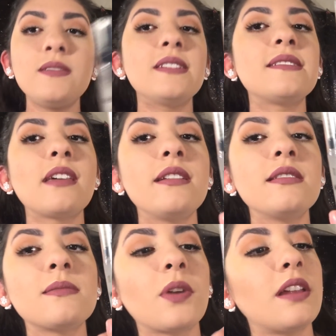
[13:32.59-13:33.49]
The
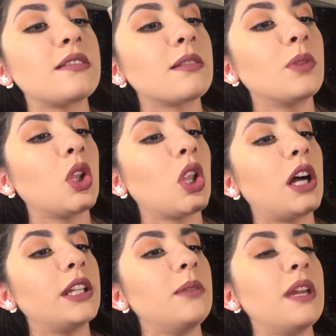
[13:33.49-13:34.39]
setting spray, it's the
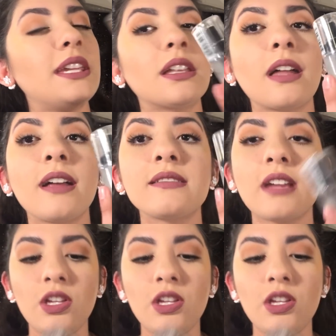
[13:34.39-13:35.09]
Milani Make It Last.